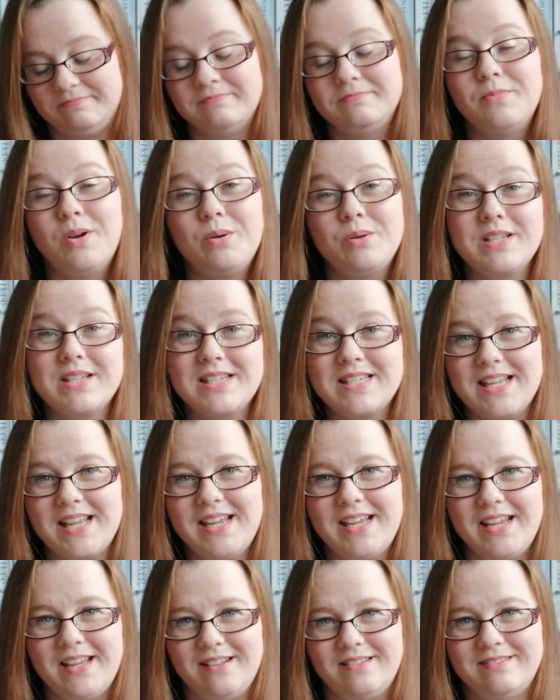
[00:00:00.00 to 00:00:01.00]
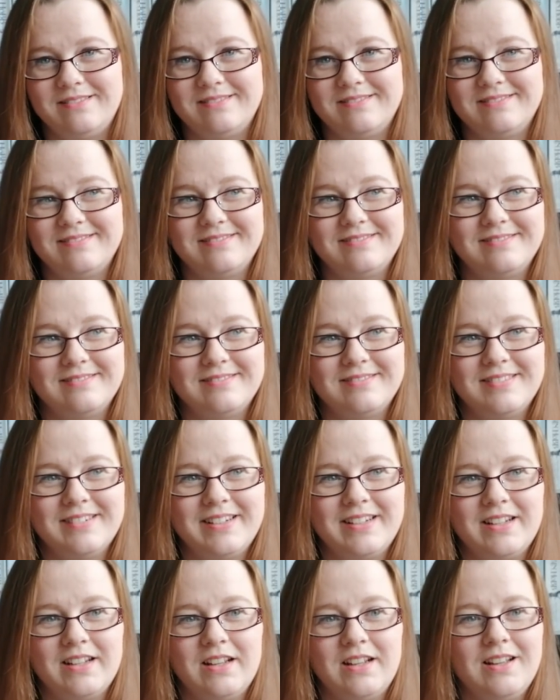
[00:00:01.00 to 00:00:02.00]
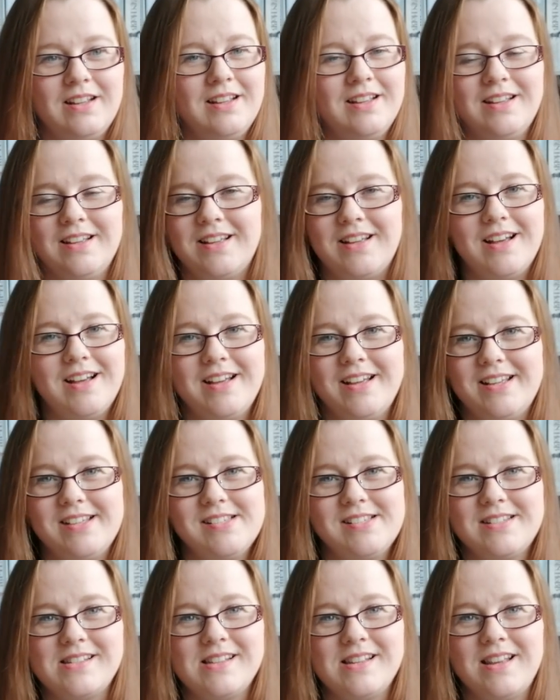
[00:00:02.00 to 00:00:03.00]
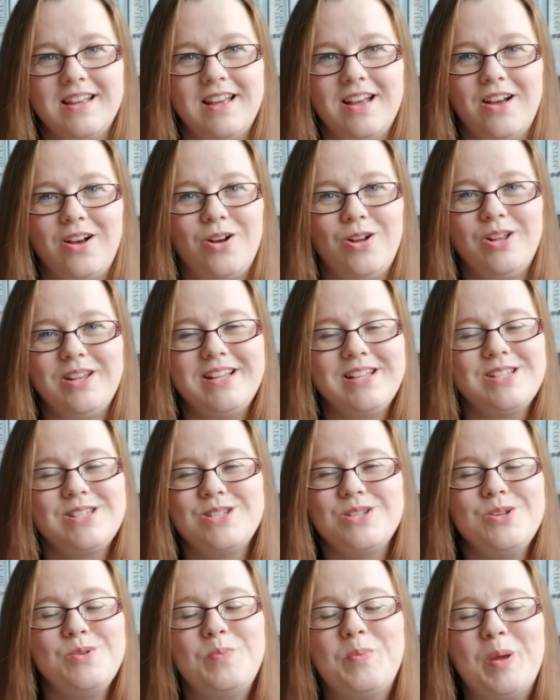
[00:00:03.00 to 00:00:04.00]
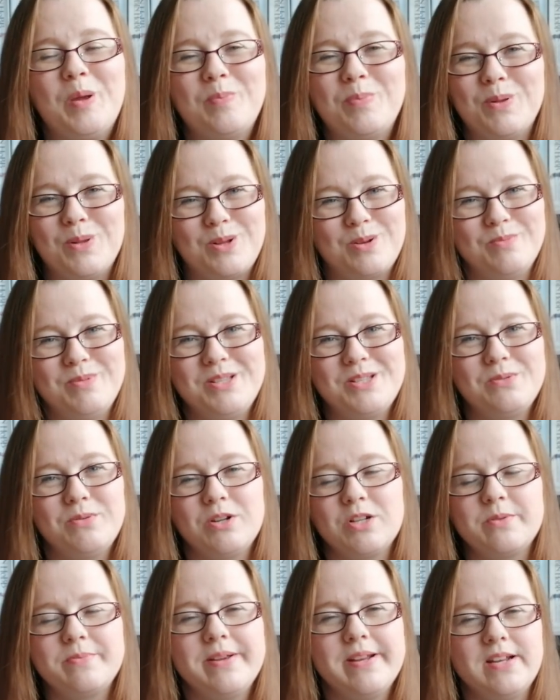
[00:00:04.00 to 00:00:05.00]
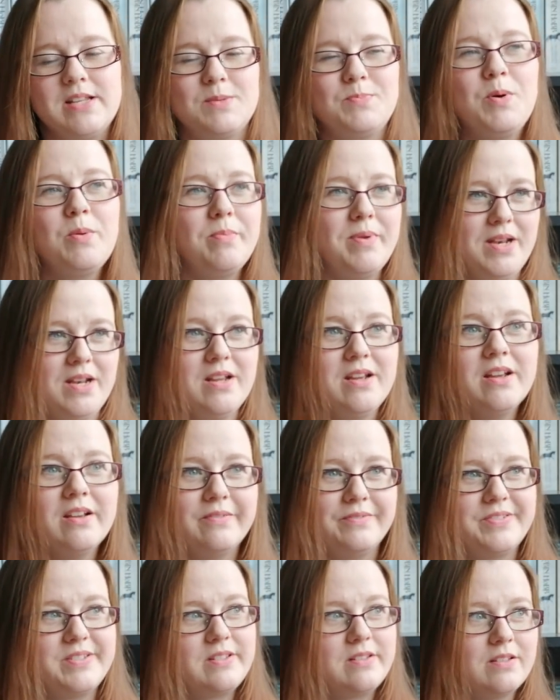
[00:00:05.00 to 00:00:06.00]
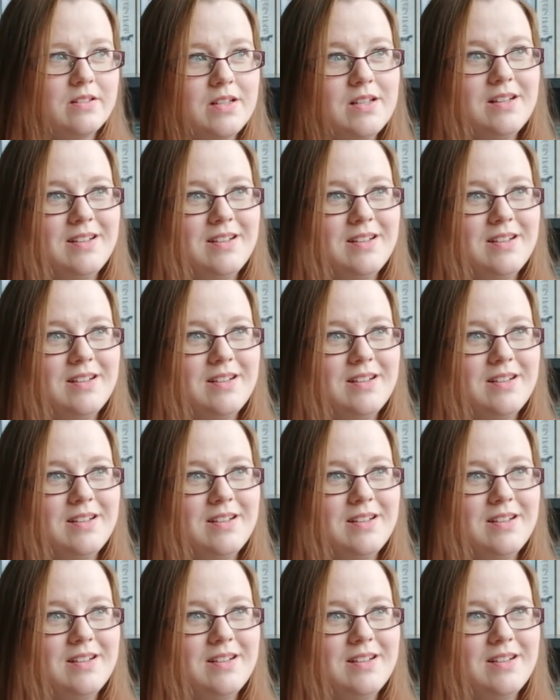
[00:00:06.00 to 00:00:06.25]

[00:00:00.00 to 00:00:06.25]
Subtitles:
What was I saying? Guys, all these new people coming to watch me and it's put me nerves.